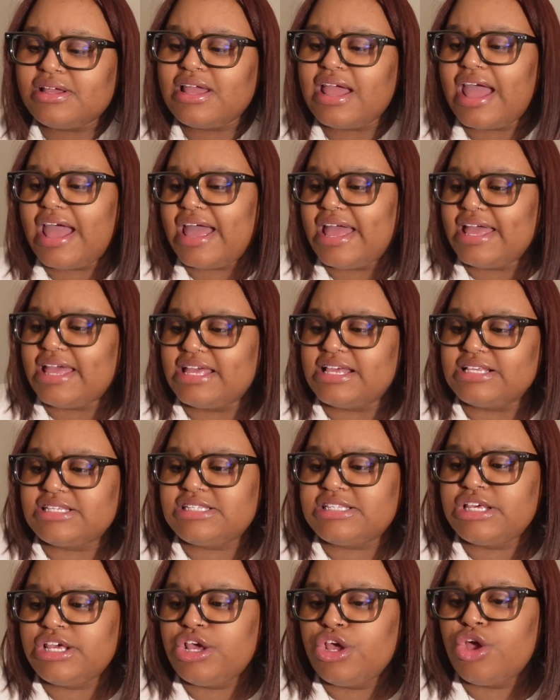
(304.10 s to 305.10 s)

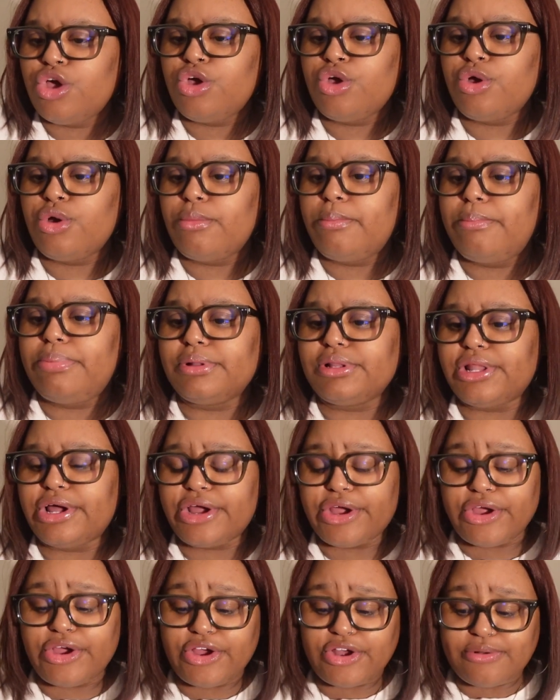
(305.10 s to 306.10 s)
has
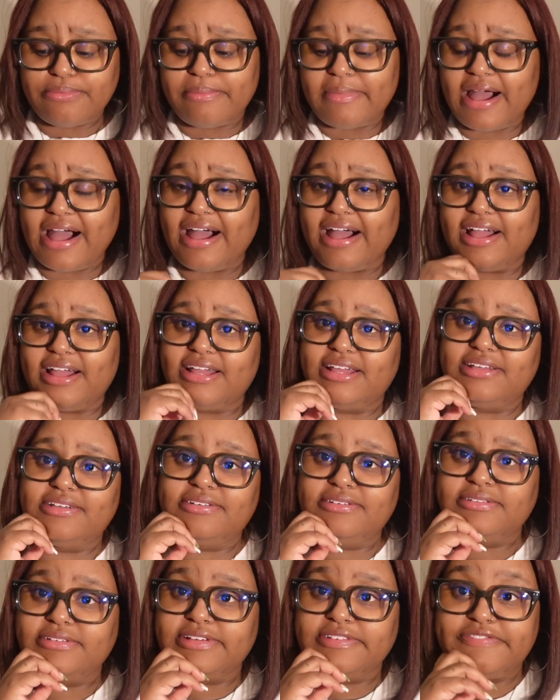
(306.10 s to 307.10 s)
blurred my
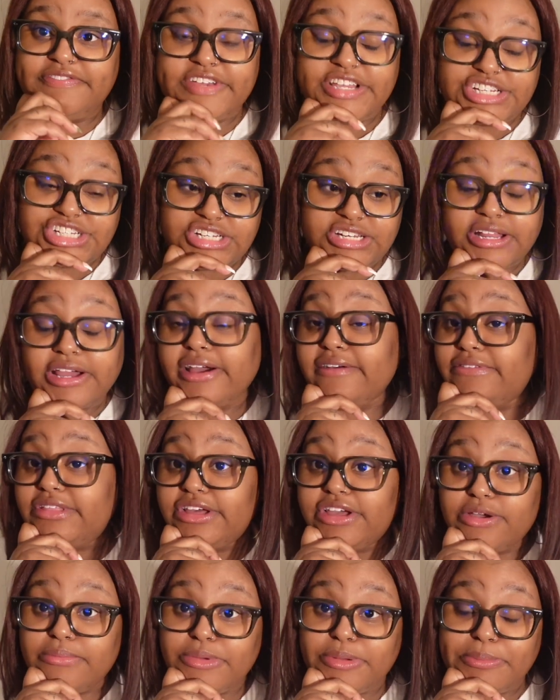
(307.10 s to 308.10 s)
vision of the
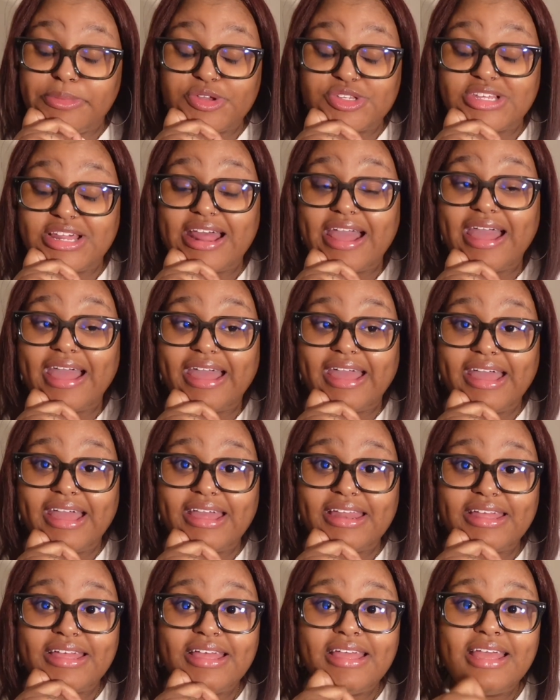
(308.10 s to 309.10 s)
good memories that I
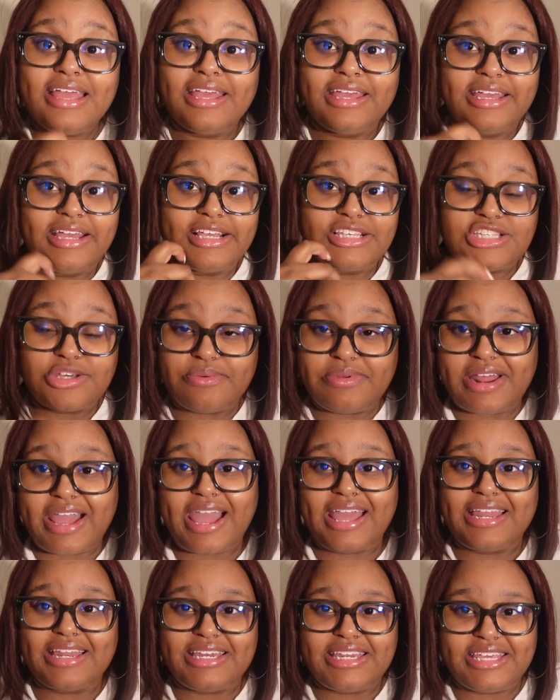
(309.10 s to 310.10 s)
had. And so when I
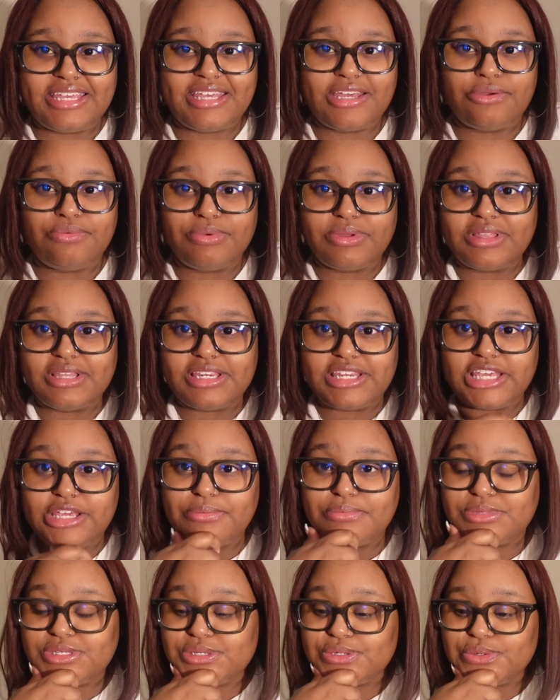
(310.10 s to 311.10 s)
had to dig really
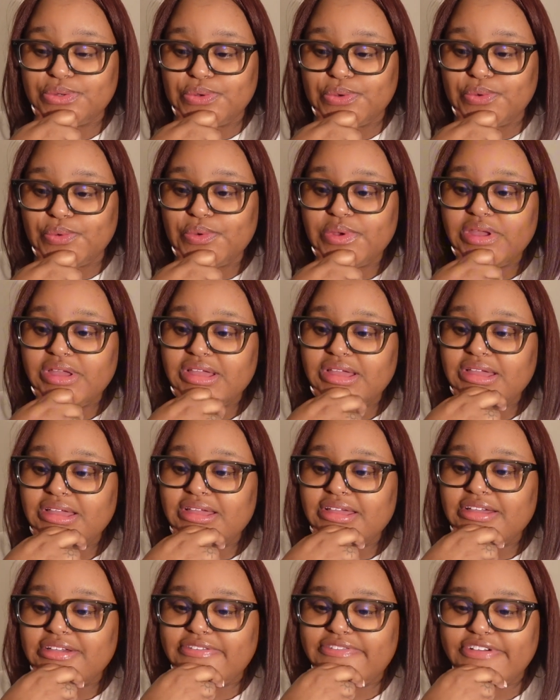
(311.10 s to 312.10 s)
deep to
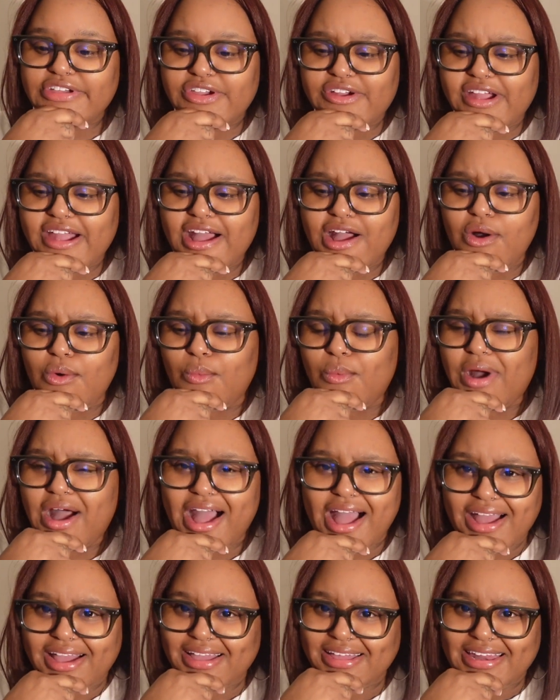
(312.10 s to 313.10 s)
figure out
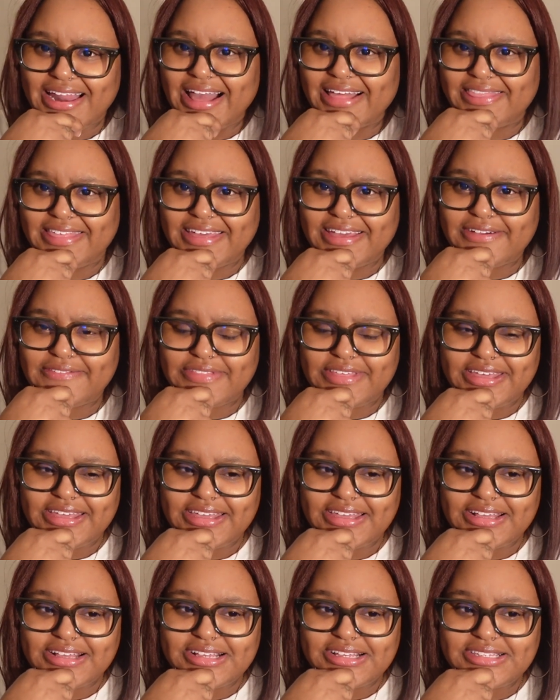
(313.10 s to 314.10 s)
why I could not think of
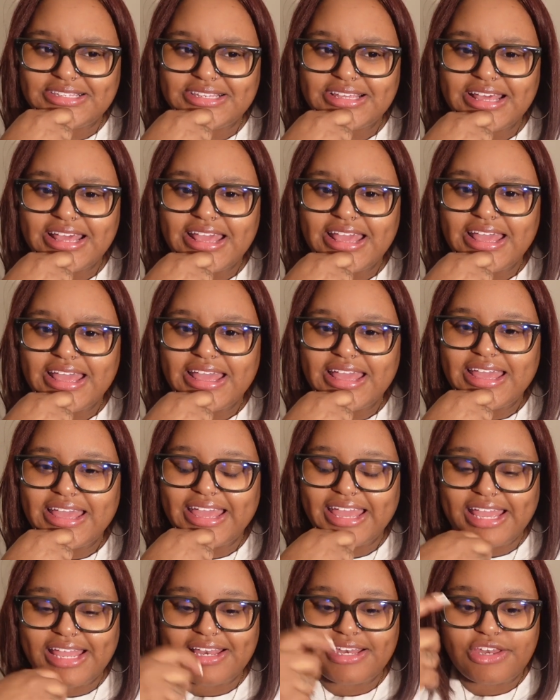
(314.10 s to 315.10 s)
things,
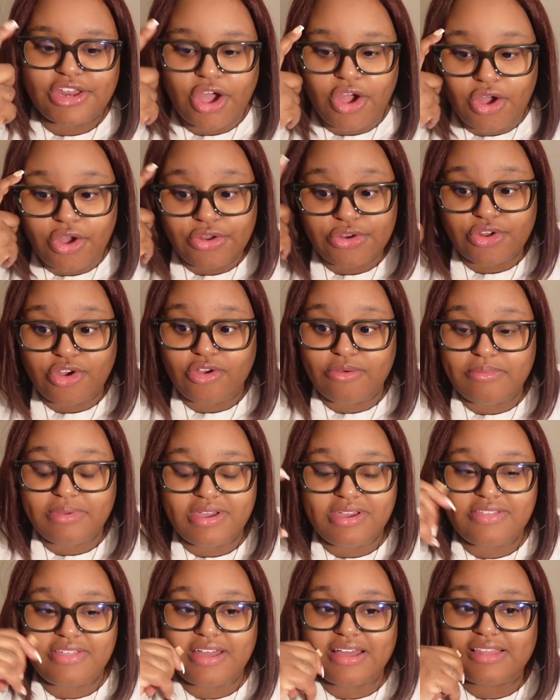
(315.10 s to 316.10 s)
it dawned on
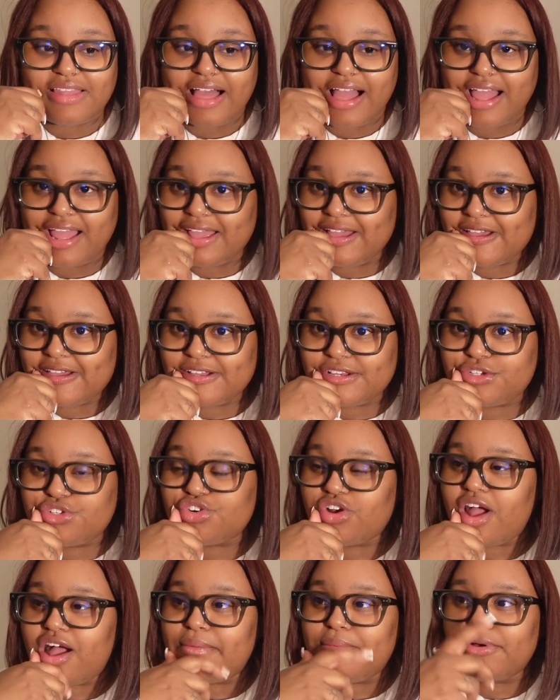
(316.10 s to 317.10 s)
me that like
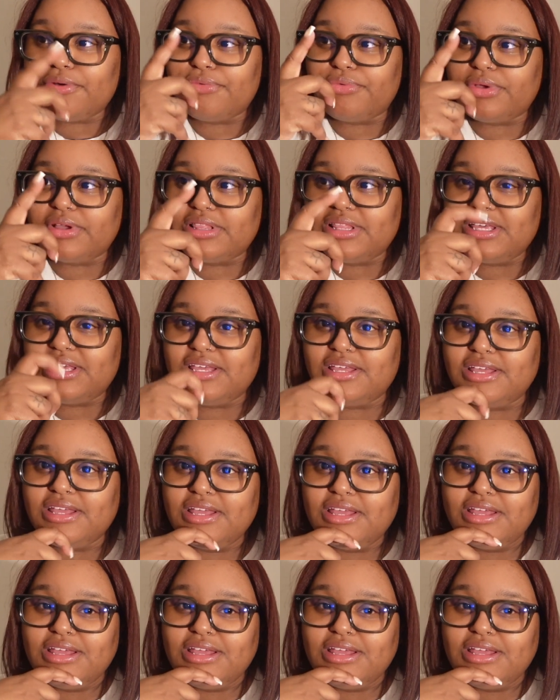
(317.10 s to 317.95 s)
trauma really